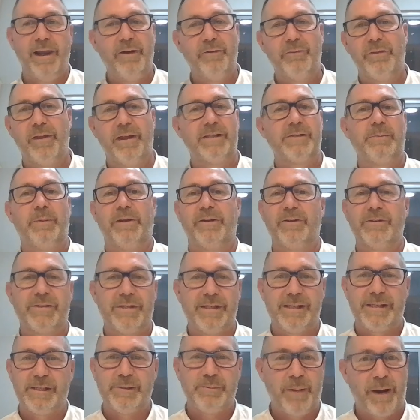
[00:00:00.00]
I love this
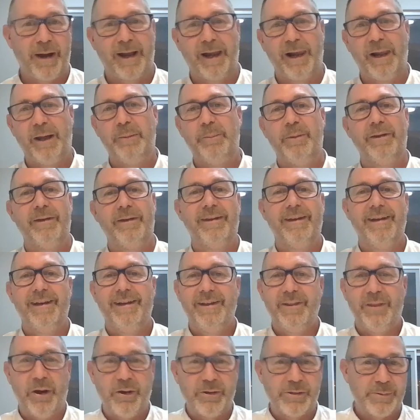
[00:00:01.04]
because this is my club
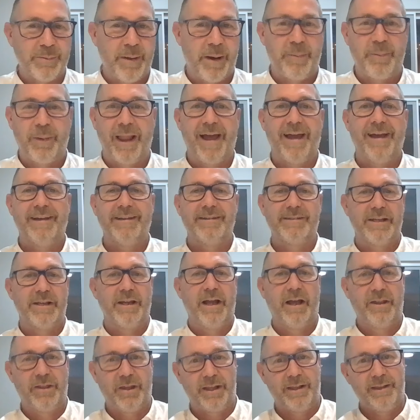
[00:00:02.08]
and those are my players.